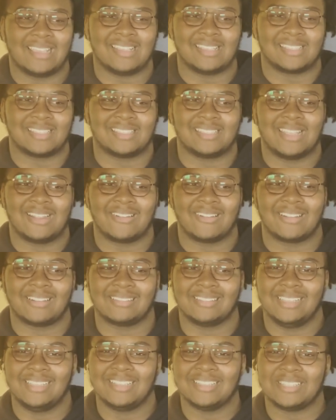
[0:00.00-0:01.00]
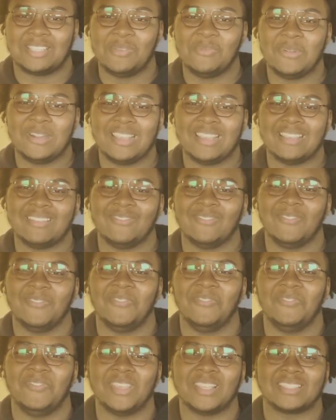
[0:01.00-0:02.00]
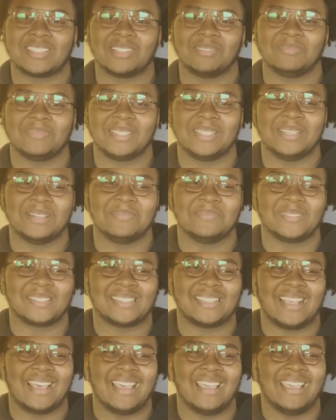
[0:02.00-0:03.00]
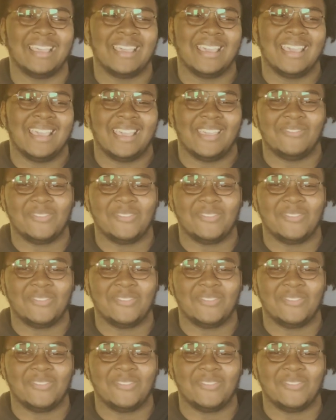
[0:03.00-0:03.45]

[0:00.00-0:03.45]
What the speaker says: hysterically because he would get visibly upset